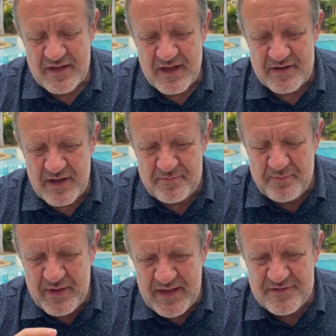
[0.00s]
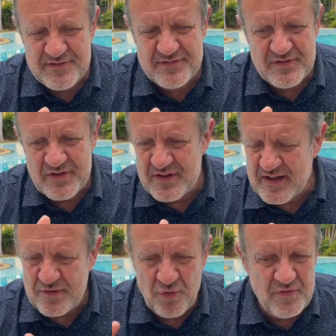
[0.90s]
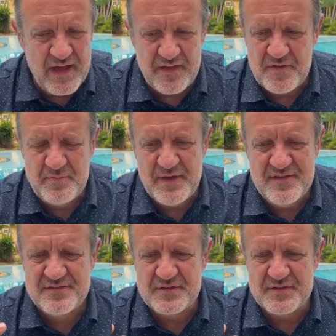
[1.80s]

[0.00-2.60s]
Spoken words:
And peace, you know, like all the other peace